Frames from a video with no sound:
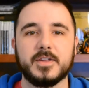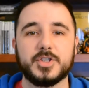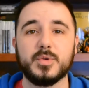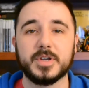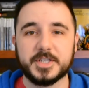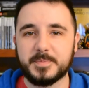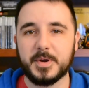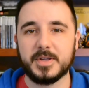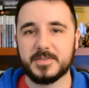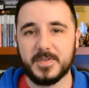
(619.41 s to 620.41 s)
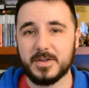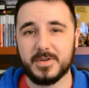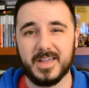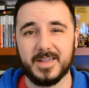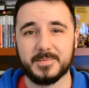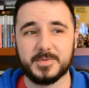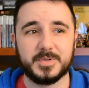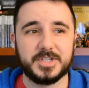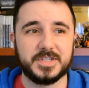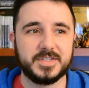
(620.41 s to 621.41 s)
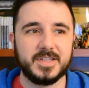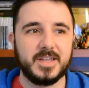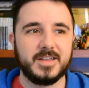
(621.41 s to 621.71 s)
to experience video games, which is